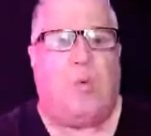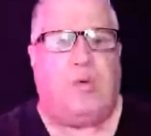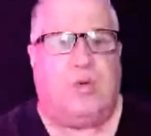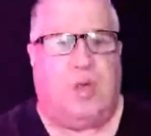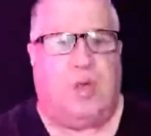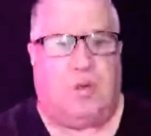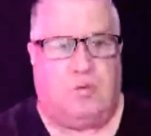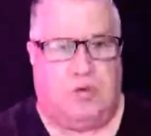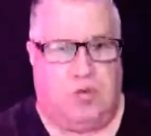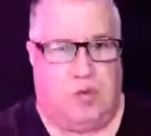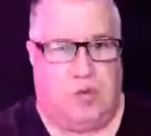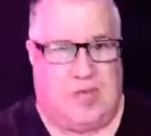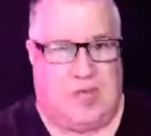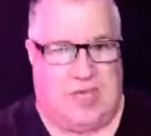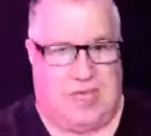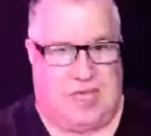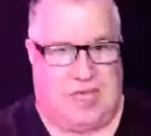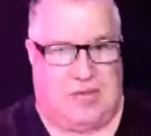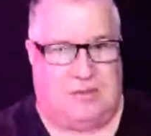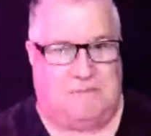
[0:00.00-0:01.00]
Don't do it
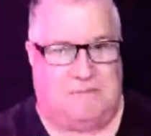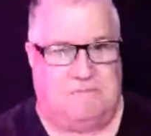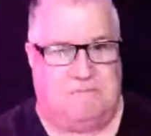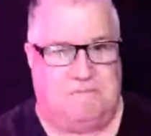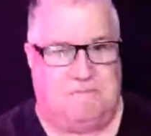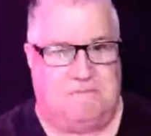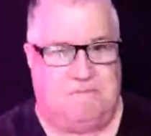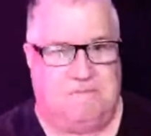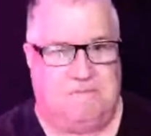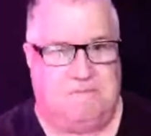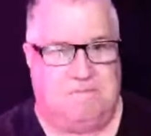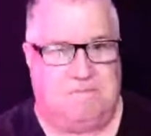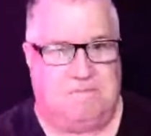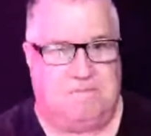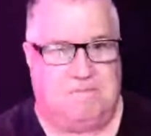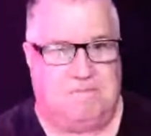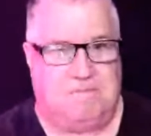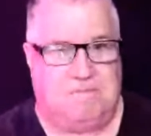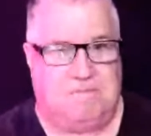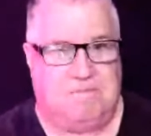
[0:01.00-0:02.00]
again."
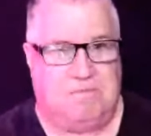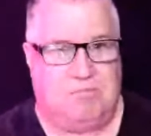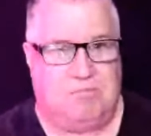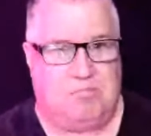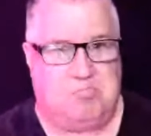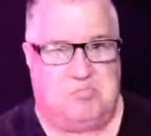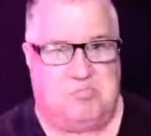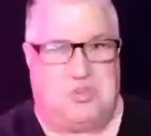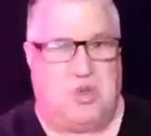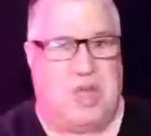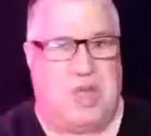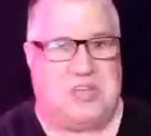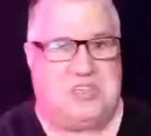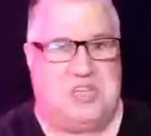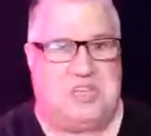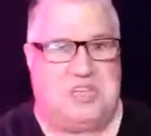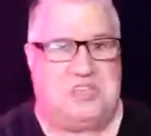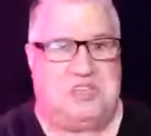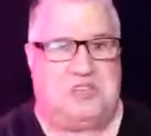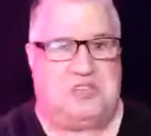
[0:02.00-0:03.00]
So I
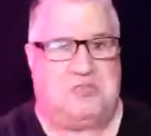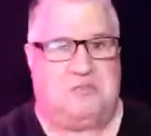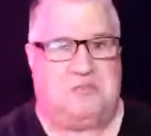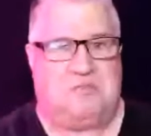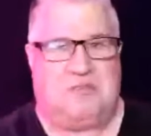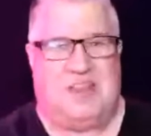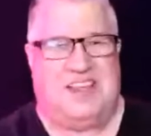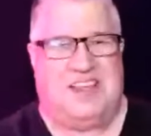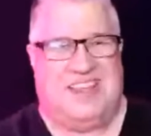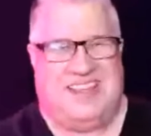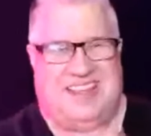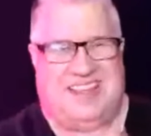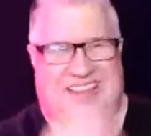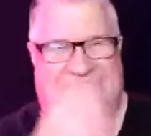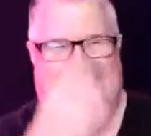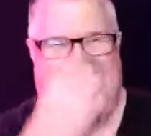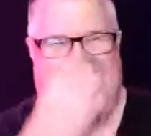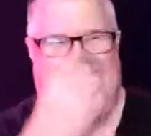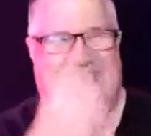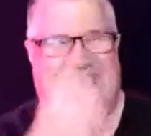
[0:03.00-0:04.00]
said,
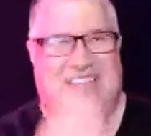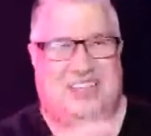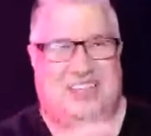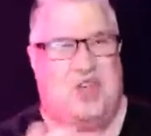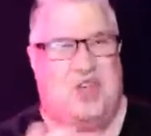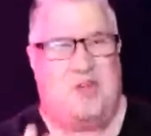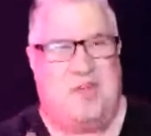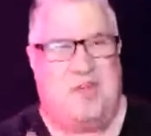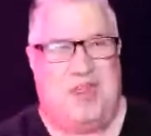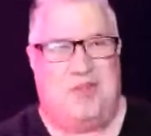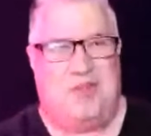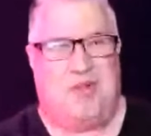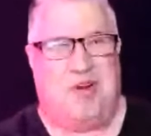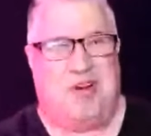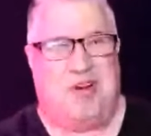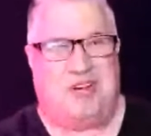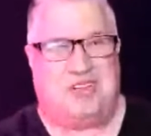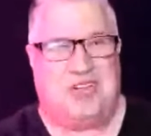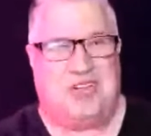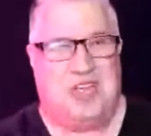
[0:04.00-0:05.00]
it's so many
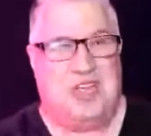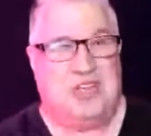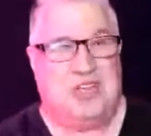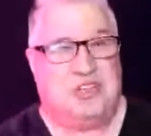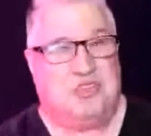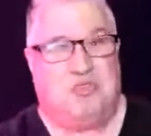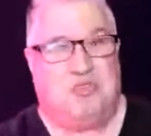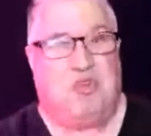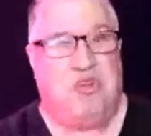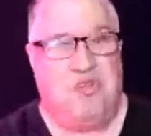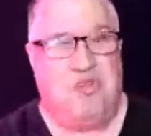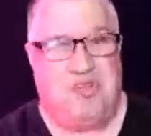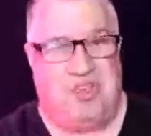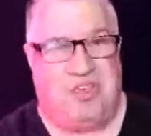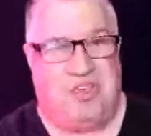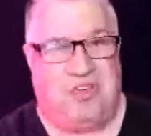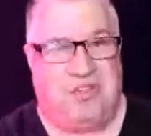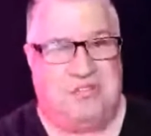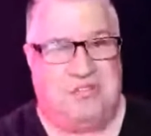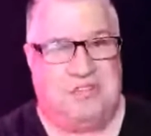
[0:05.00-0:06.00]
words, screw
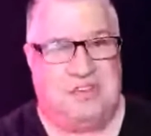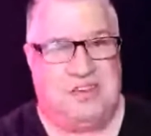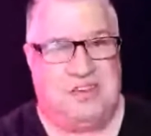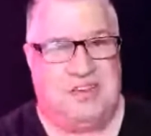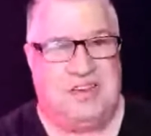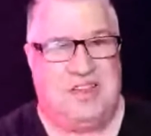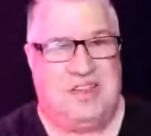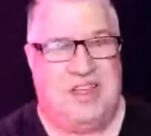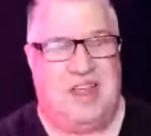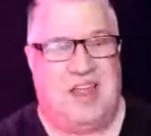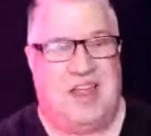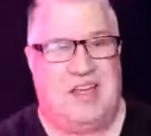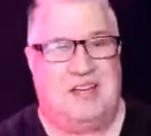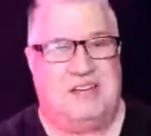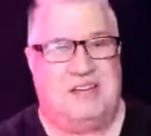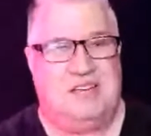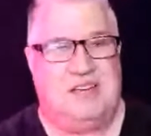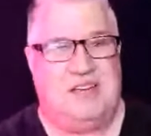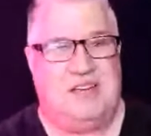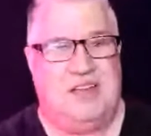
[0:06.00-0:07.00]
you,
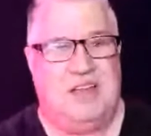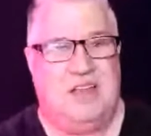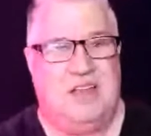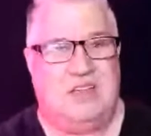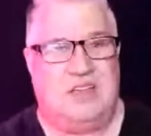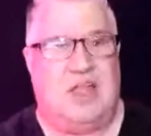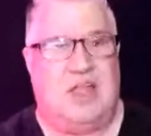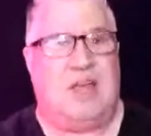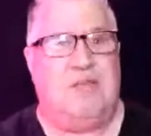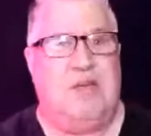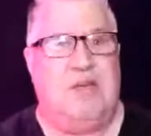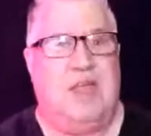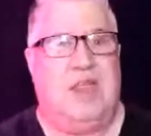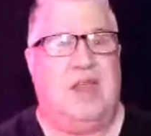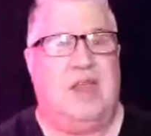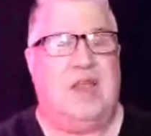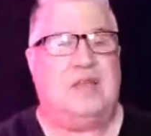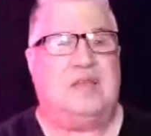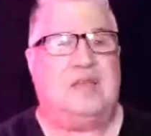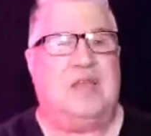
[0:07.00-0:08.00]
So I went
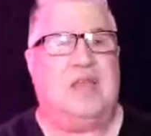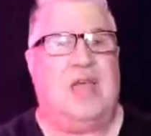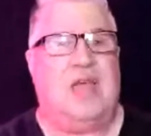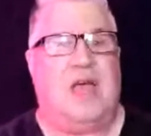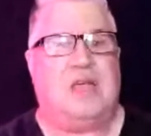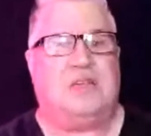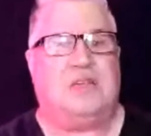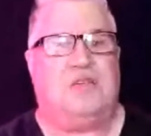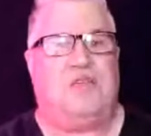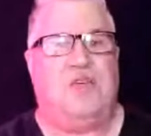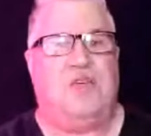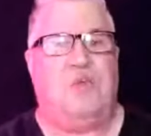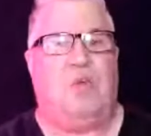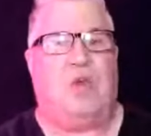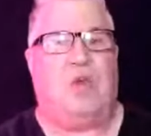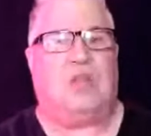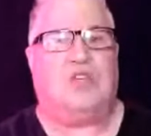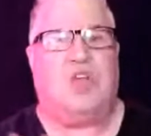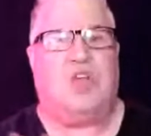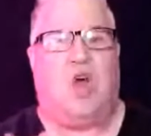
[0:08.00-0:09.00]
in and I said, "Guys, if you
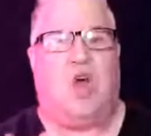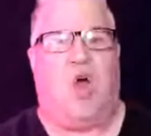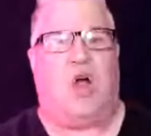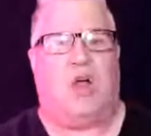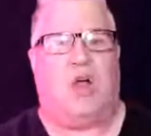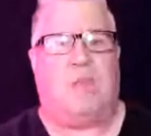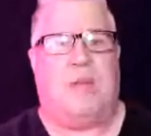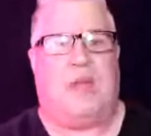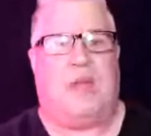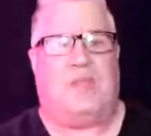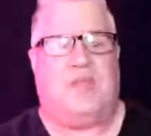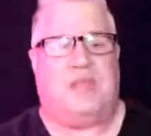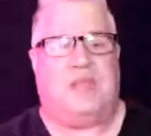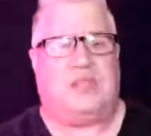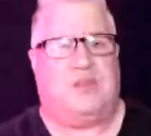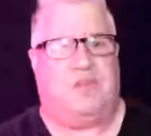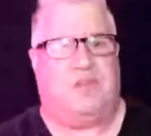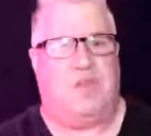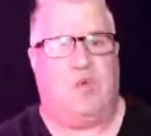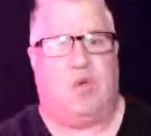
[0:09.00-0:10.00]
want to talk about
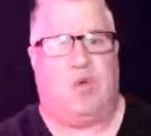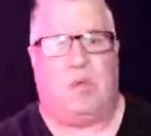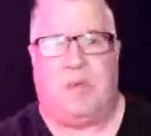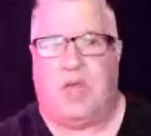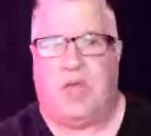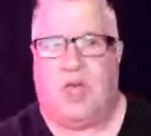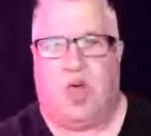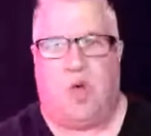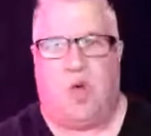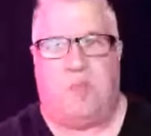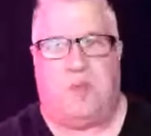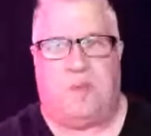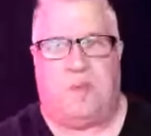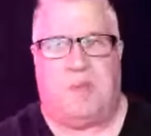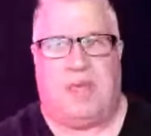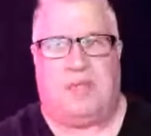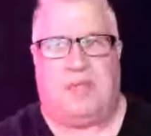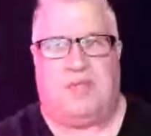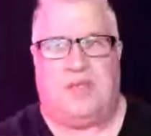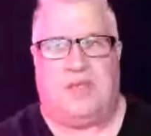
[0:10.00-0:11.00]
this, if you want to be open
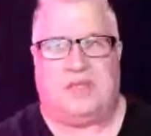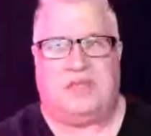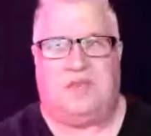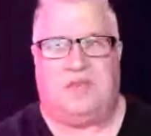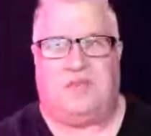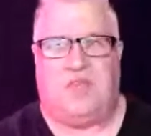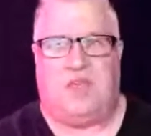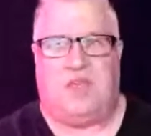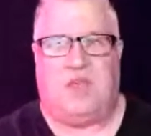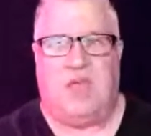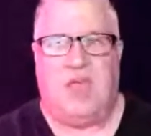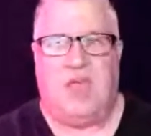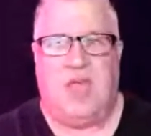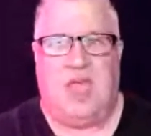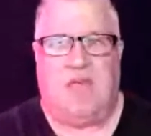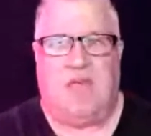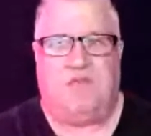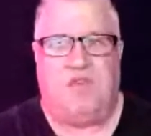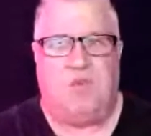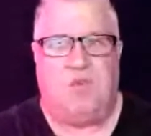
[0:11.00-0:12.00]
about this,
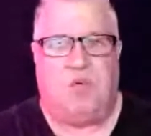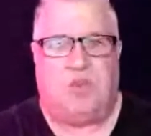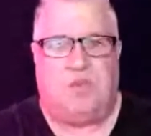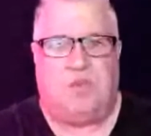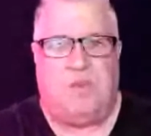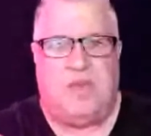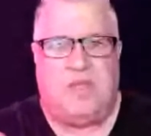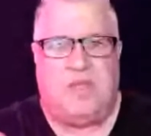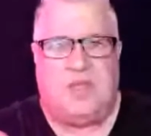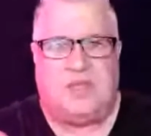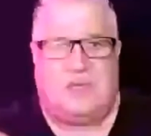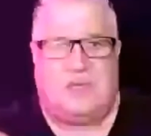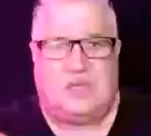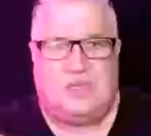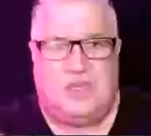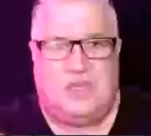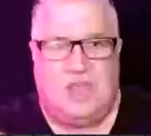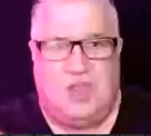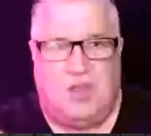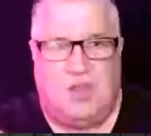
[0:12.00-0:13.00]
if you want to be this,
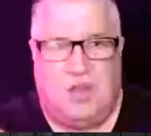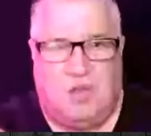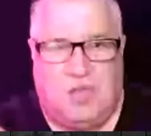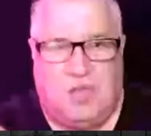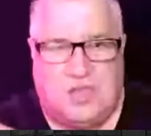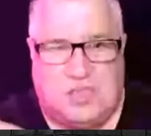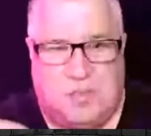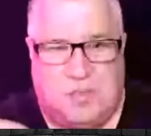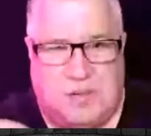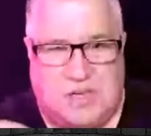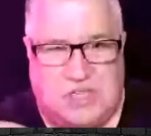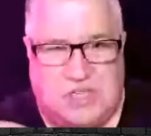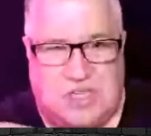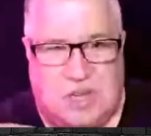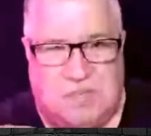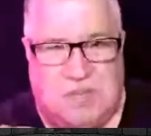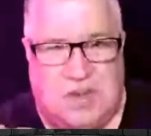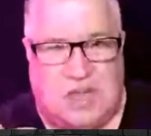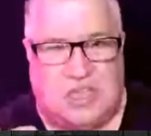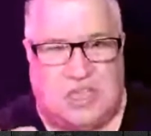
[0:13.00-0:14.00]
this to be
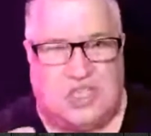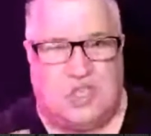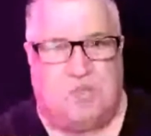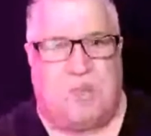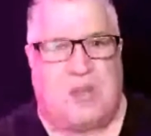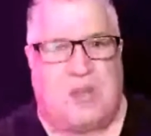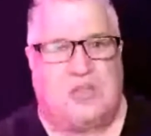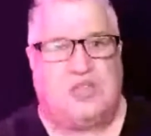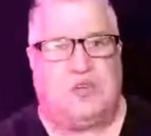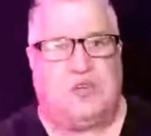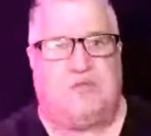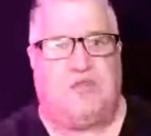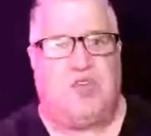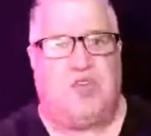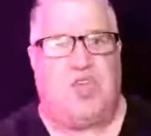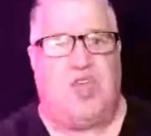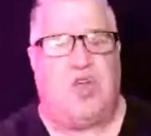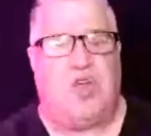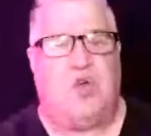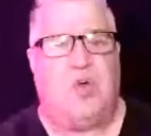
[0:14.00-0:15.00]
something that's special for
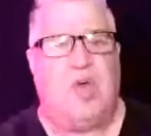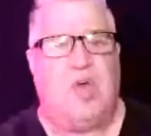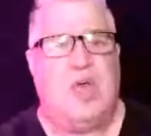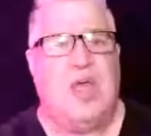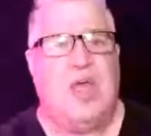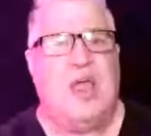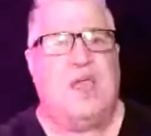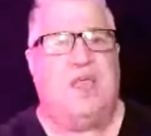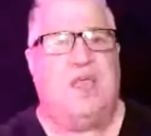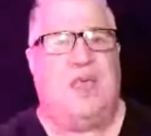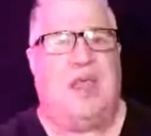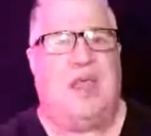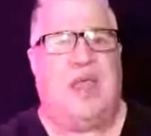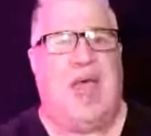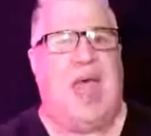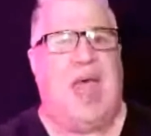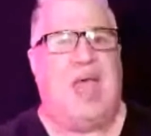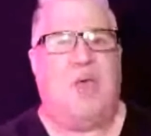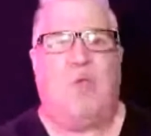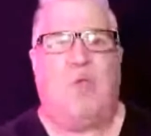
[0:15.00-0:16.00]
you, then
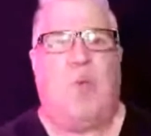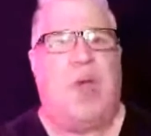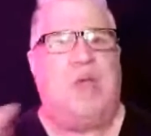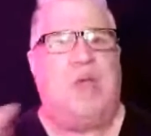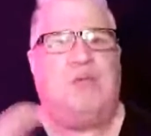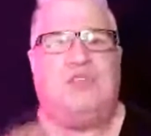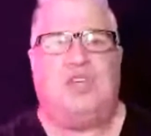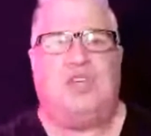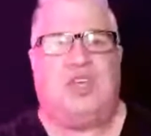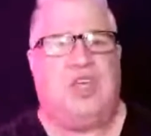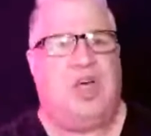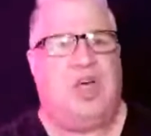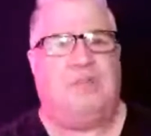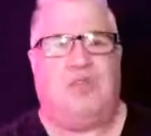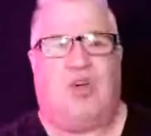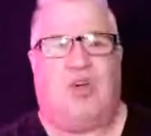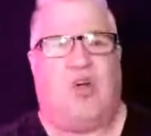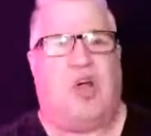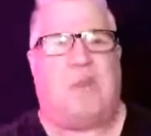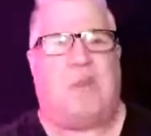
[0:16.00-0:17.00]
hey, why don't you come
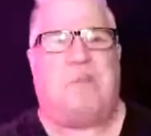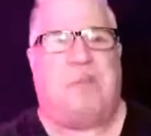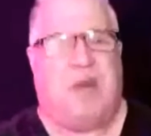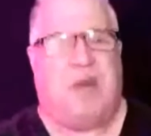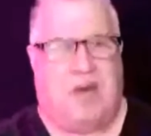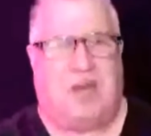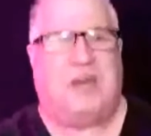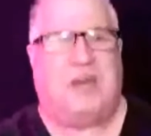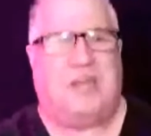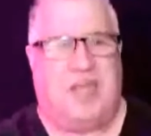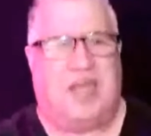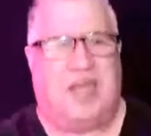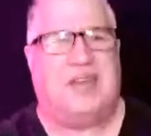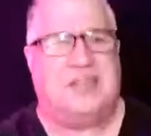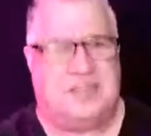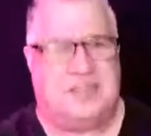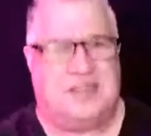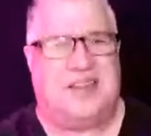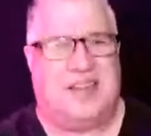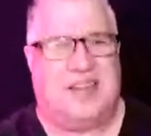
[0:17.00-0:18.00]
to our
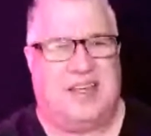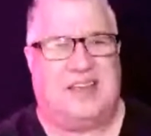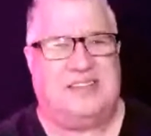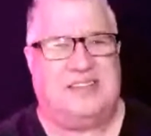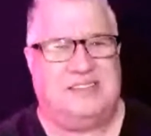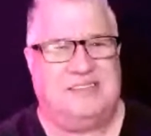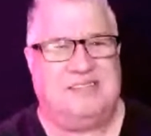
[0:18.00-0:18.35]
podcast tonight?